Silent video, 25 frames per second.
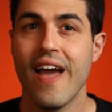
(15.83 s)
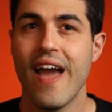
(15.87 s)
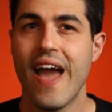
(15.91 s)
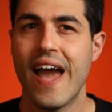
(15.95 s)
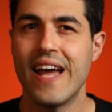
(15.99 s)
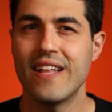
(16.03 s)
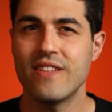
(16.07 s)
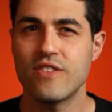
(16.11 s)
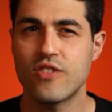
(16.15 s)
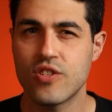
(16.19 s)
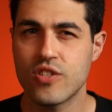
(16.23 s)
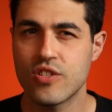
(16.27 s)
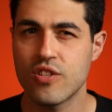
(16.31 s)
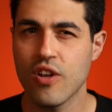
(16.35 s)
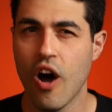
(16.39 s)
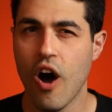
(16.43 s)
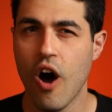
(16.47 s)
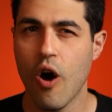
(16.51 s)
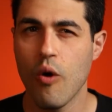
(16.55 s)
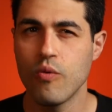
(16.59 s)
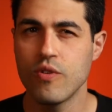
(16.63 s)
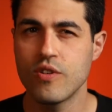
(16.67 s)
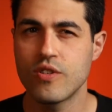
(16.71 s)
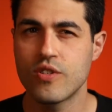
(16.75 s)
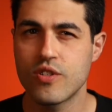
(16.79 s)
And
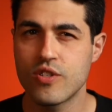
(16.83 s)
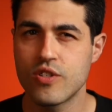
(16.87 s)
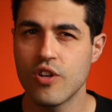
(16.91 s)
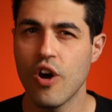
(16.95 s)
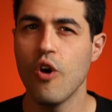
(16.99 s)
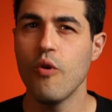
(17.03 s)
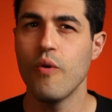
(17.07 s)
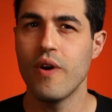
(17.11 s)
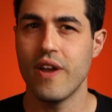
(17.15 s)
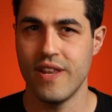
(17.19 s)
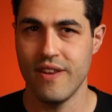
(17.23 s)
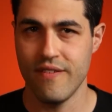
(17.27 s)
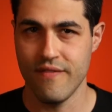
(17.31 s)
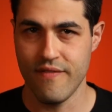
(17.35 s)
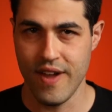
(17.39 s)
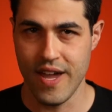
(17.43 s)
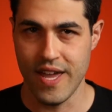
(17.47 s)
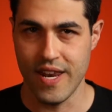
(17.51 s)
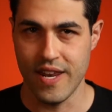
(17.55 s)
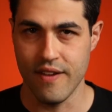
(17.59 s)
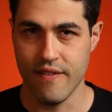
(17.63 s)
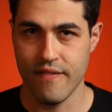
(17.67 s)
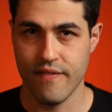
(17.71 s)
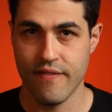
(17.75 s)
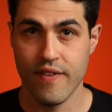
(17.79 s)
Saw was so
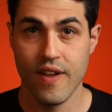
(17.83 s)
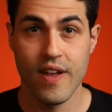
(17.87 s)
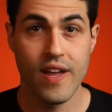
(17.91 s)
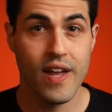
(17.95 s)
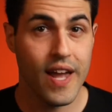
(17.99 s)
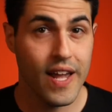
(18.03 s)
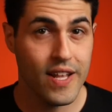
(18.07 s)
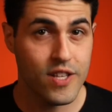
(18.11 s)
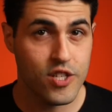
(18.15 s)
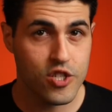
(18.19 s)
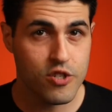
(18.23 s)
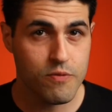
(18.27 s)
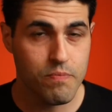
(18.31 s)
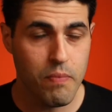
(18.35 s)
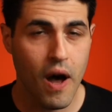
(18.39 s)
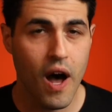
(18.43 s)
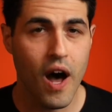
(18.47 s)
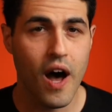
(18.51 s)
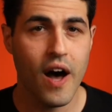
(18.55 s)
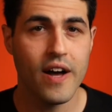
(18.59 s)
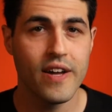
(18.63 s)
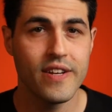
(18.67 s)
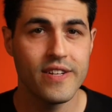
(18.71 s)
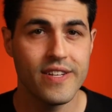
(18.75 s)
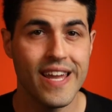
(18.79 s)
innovative, it
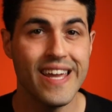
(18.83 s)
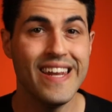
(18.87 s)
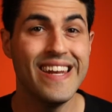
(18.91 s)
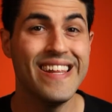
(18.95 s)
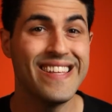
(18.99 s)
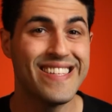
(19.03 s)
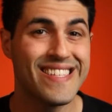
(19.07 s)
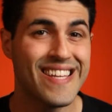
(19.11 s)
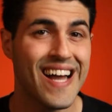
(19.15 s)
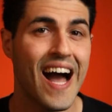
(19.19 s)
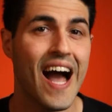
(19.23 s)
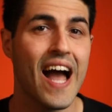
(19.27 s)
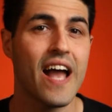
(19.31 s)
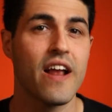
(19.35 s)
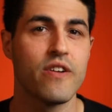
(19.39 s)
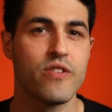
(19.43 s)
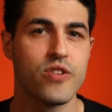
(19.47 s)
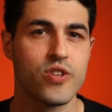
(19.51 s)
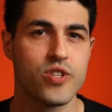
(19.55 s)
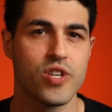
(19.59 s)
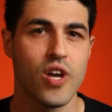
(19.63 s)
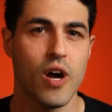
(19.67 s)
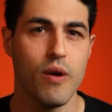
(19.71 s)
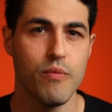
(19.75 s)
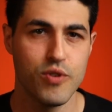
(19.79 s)
spawned an entire
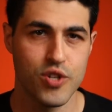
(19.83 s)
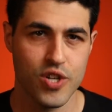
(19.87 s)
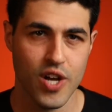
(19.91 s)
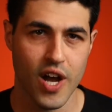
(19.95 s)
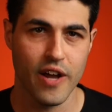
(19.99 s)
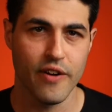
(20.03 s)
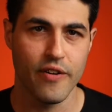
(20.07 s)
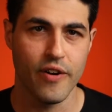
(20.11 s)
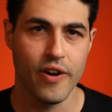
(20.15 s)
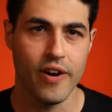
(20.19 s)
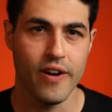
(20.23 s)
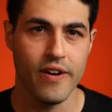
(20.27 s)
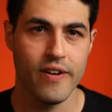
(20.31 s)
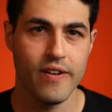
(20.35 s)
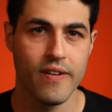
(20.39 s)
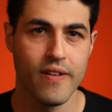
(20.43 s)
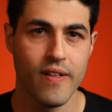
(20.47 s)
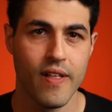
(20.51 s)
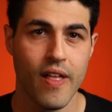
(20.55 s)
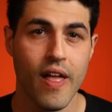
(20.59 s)
subgenre.